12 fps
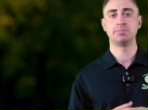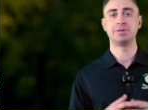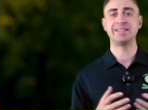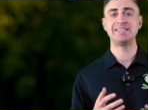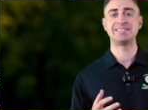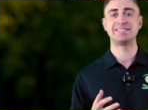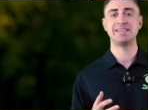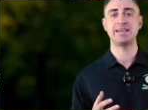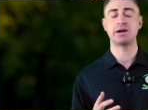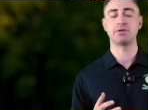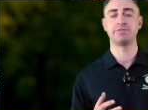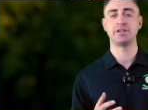Please see
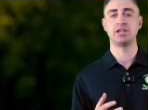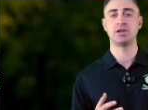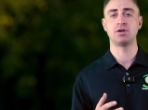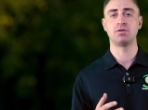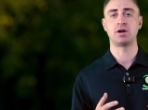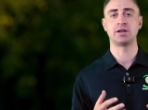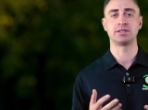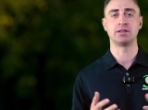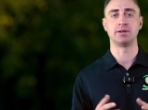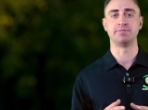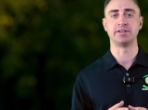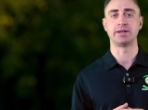our video on
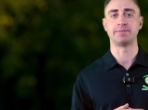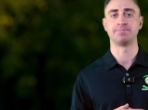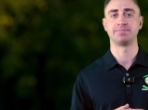club fitting.